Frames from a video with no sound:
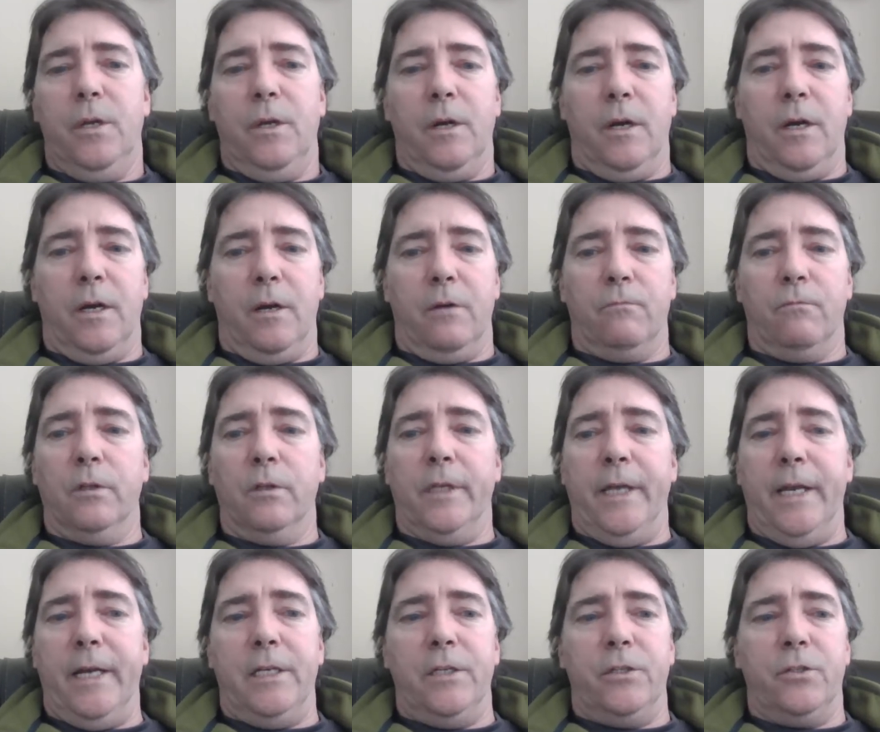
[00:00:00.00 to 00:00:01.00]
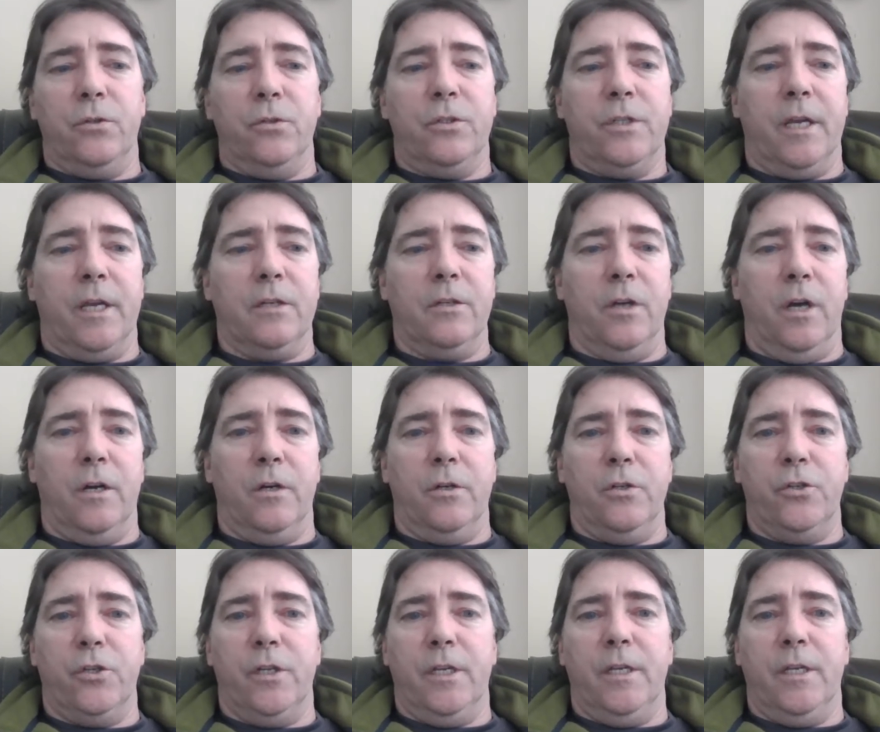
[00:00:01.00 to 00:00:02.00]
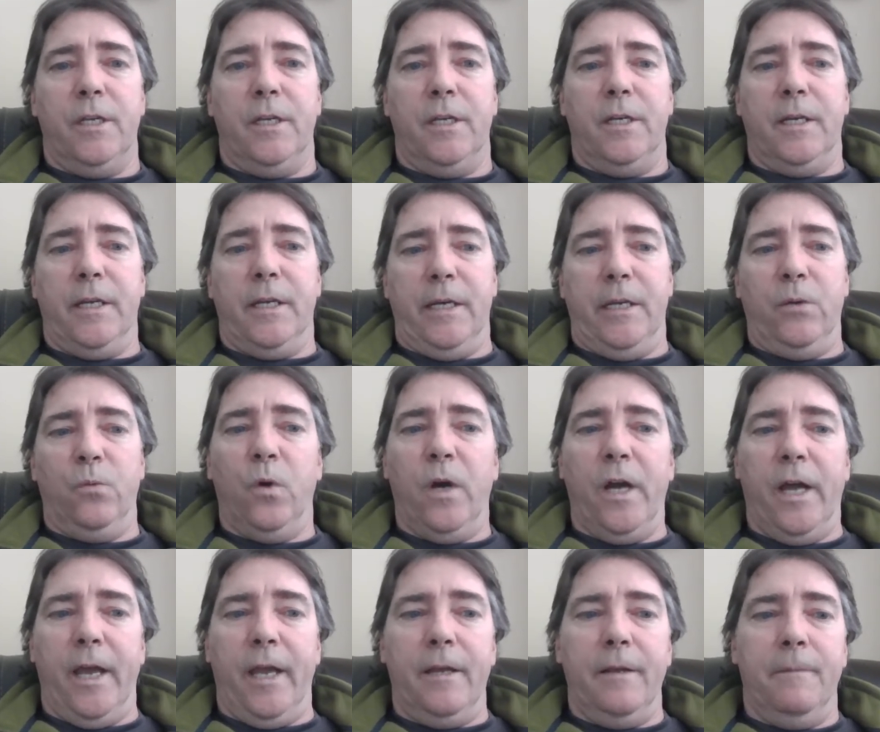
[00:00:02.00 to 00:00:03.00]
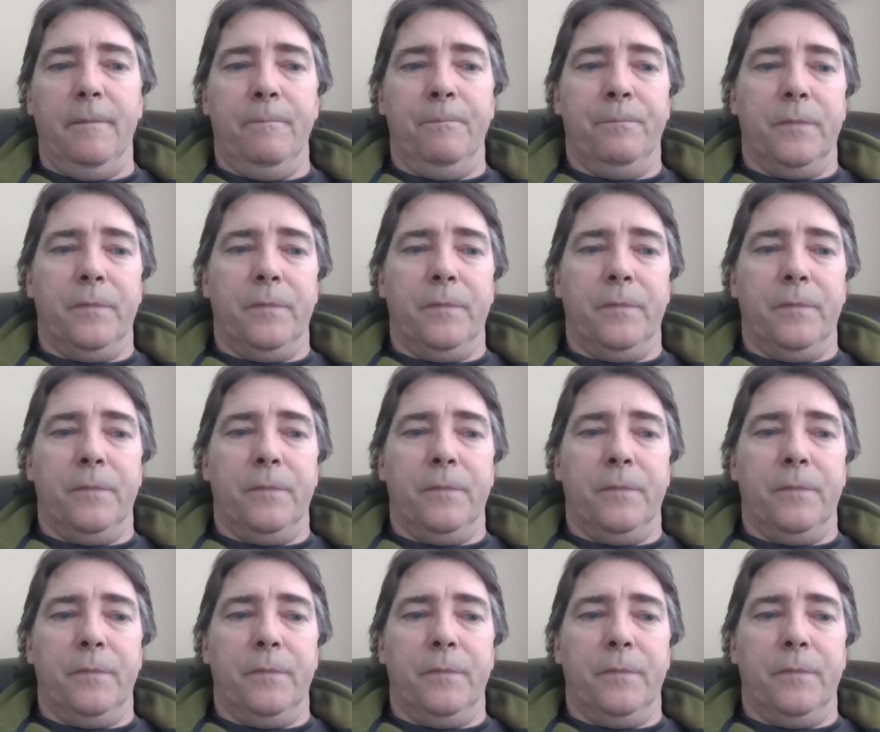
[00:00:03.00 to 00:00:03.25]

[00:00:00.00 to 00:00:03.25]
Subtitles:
related to technology in any way.